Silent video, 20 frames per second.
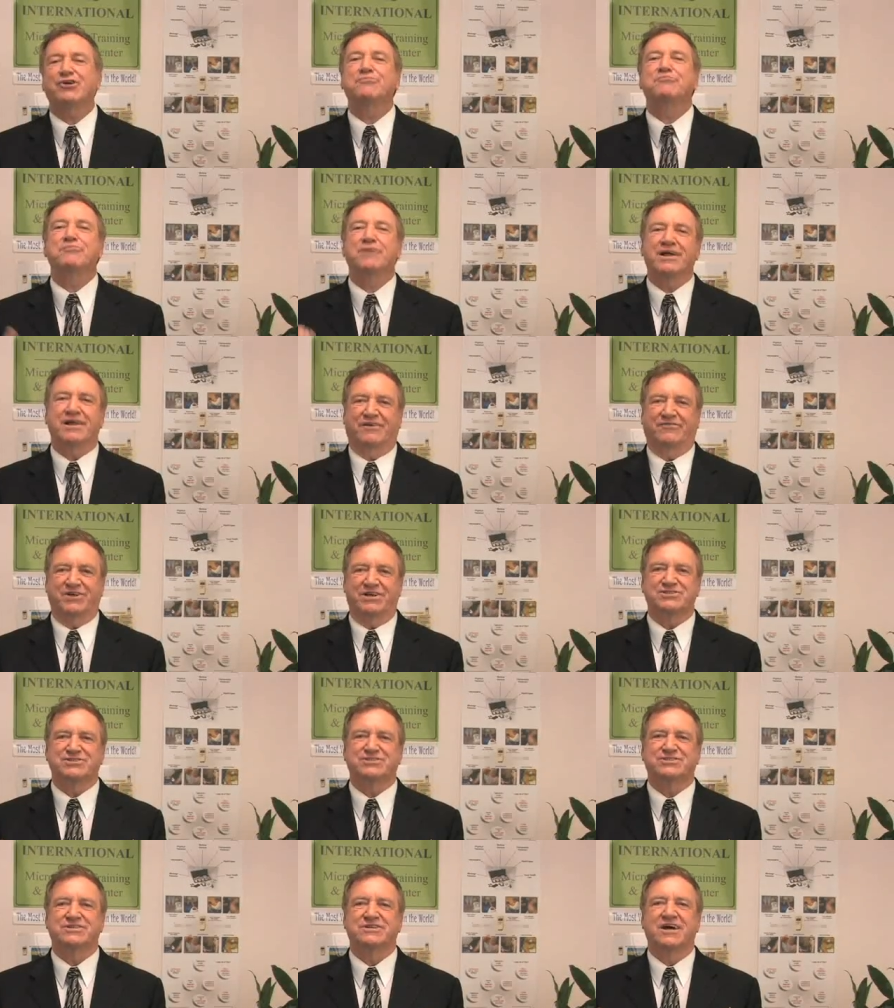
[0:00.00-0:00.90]

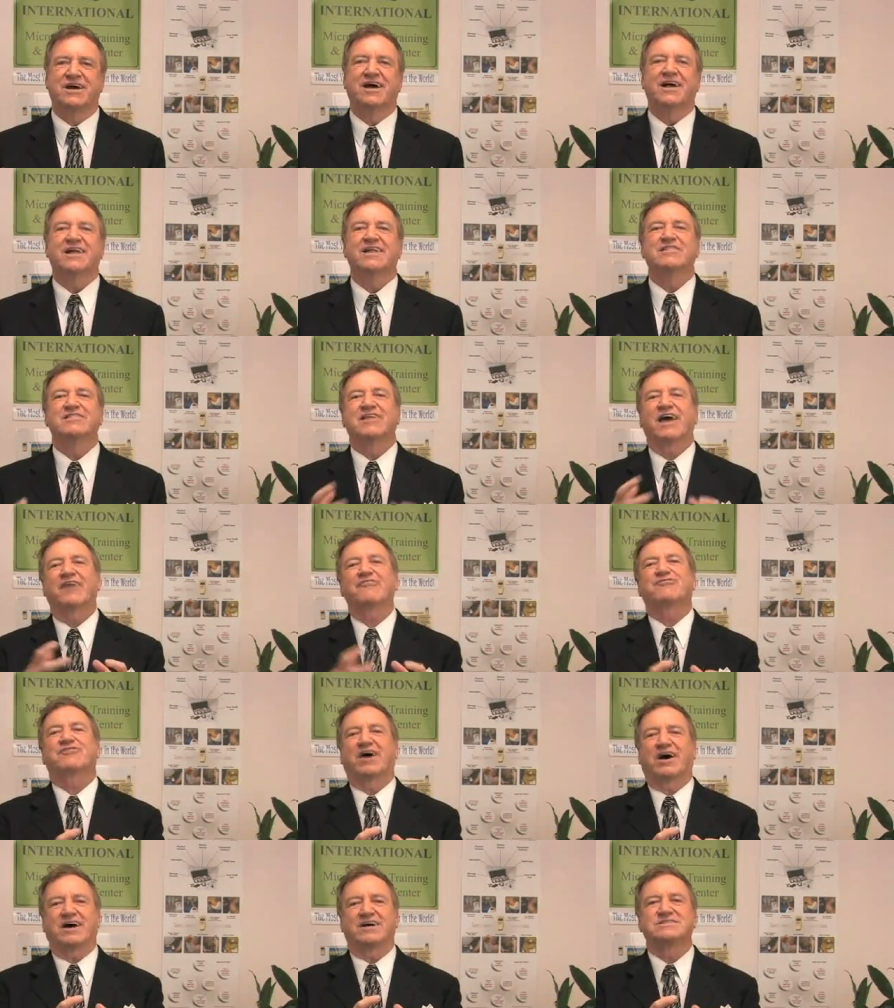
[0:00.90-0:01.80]
Milovich
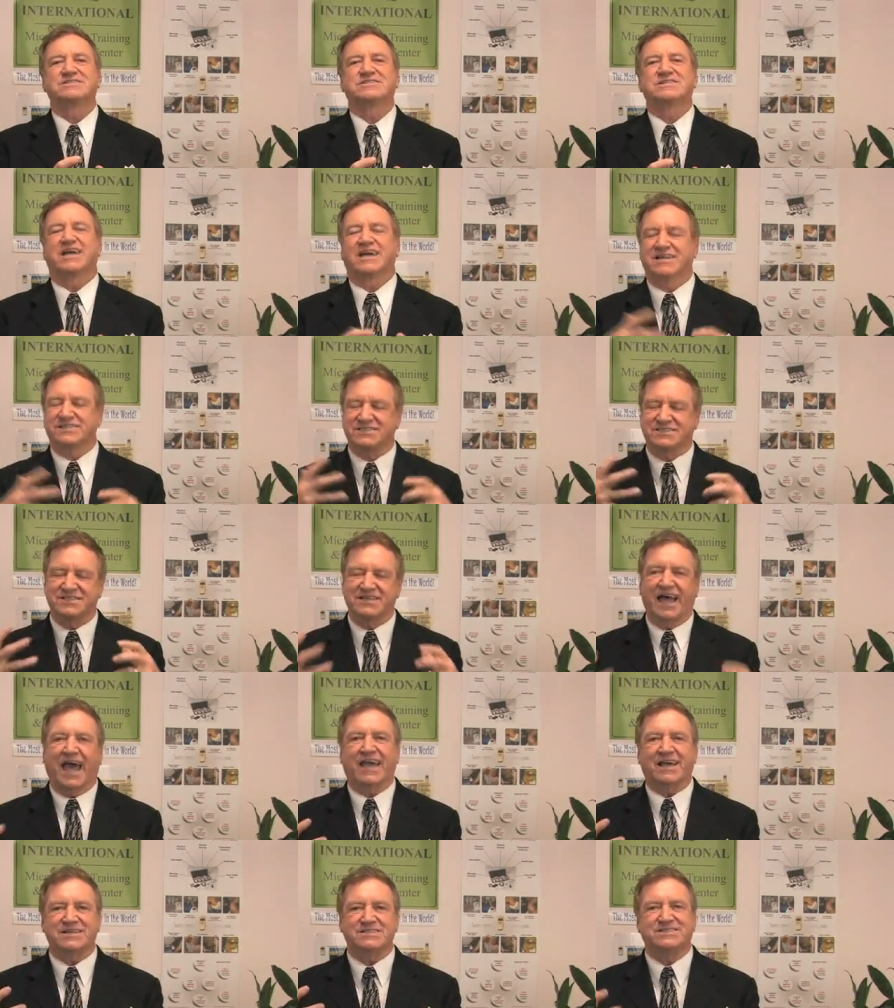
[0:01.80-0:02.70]
left us his
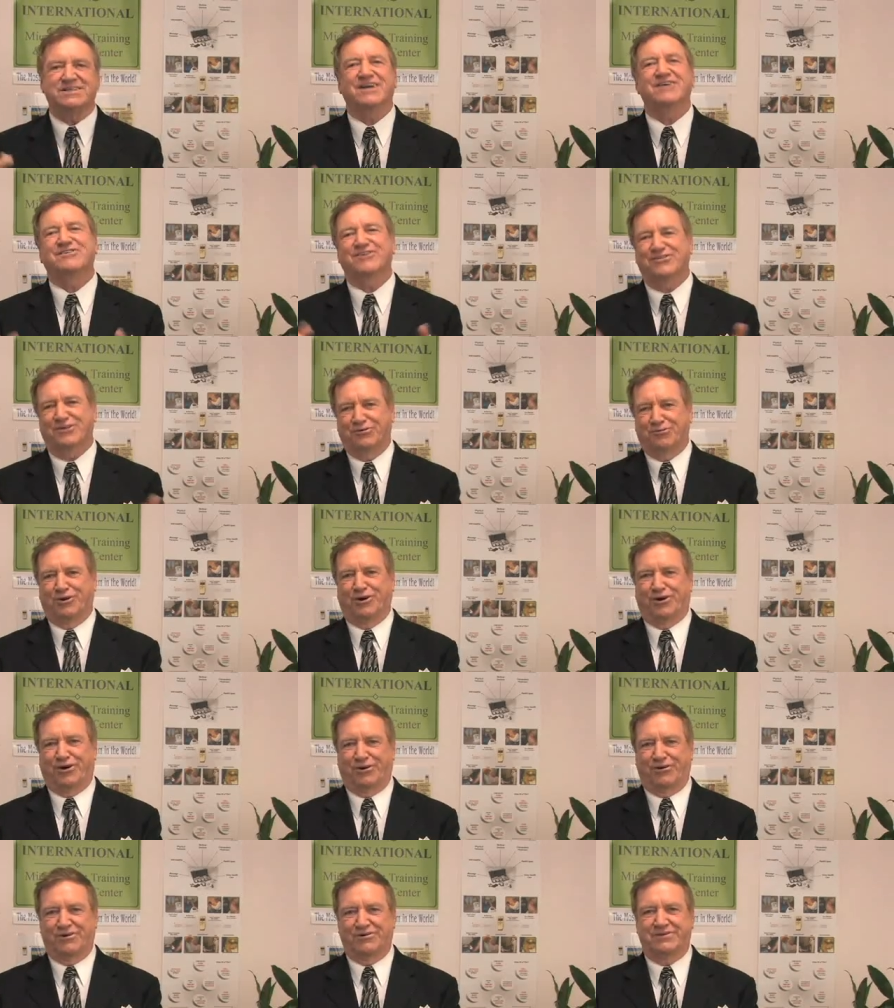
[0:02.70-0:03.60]
legacy to the
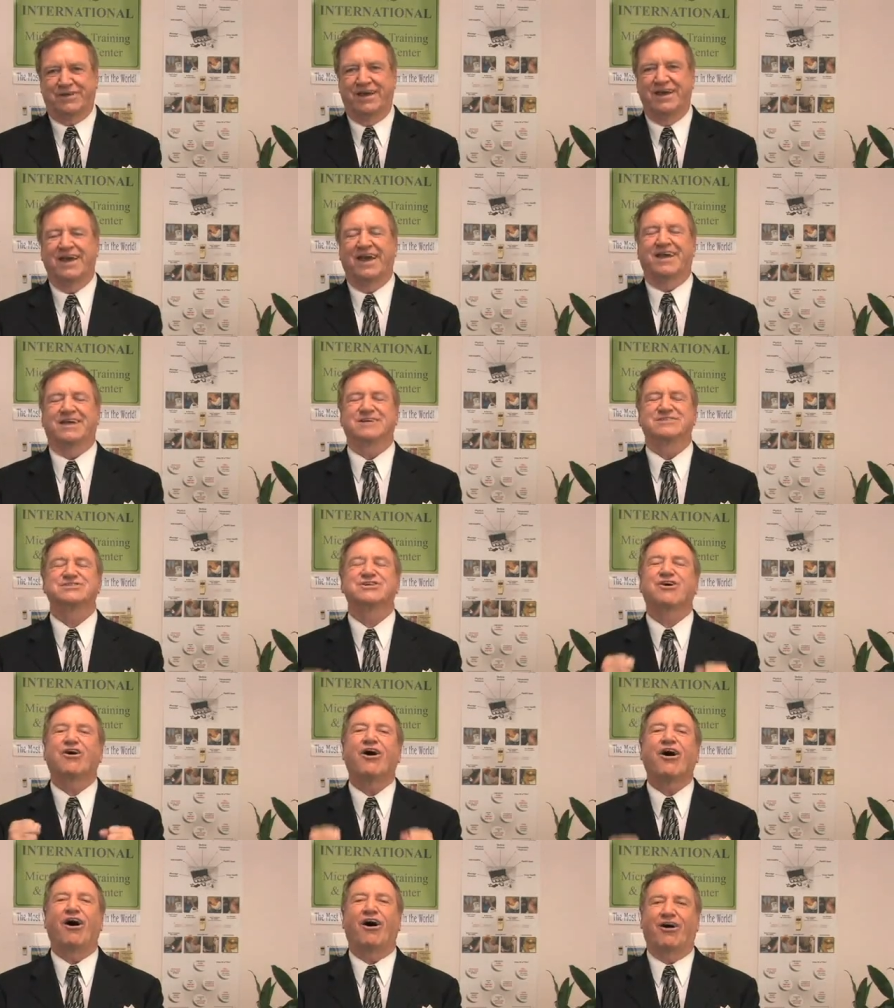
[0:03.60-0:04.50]
world, and it's
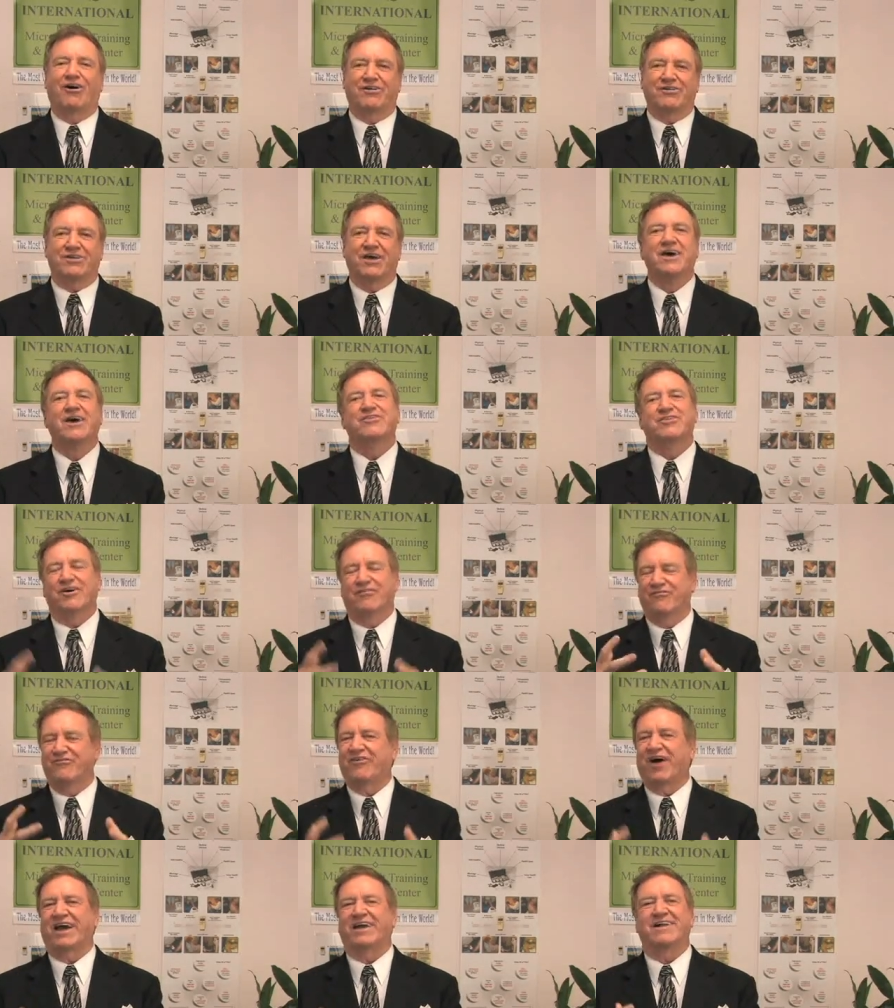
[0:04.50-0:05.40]
called the
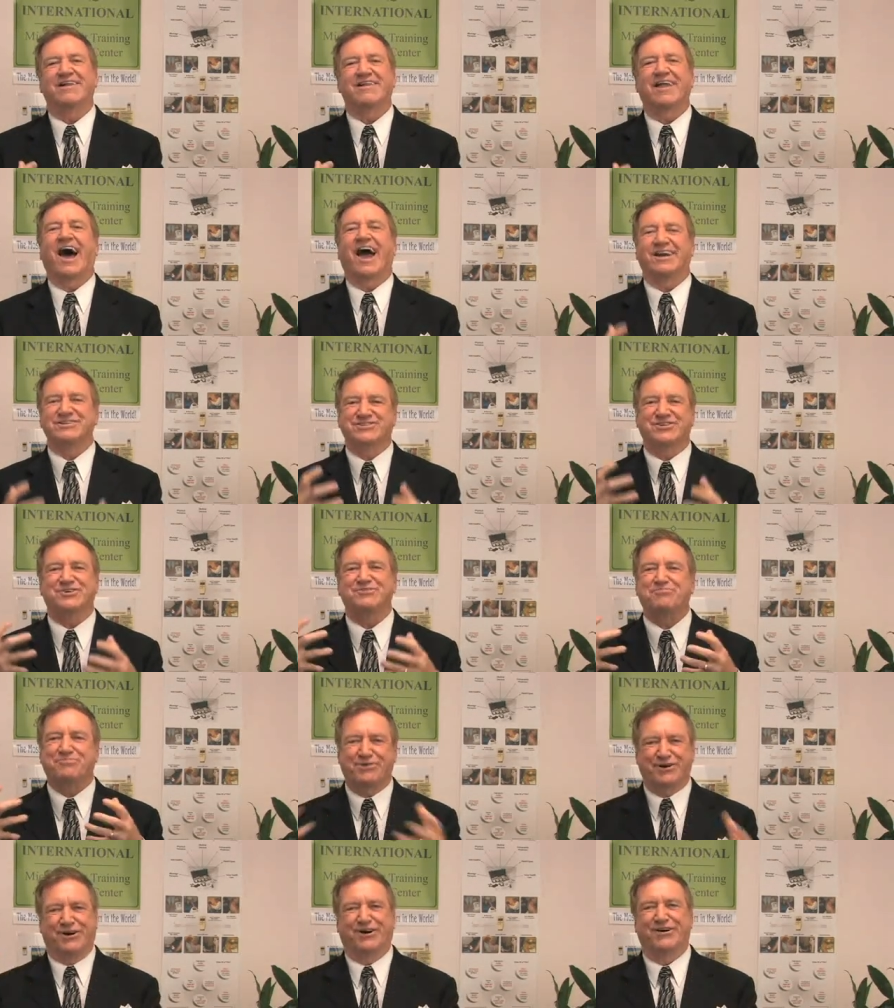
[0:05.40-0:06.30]
Vitalizer
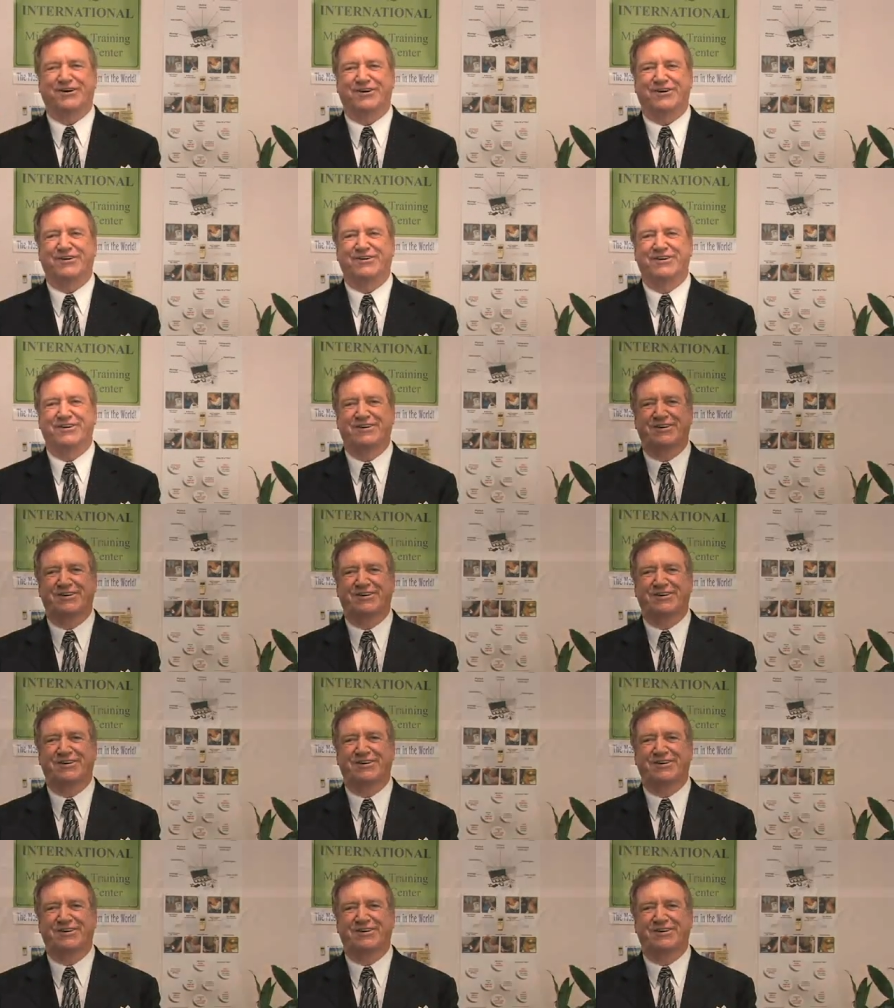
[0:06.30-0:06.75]
Pro.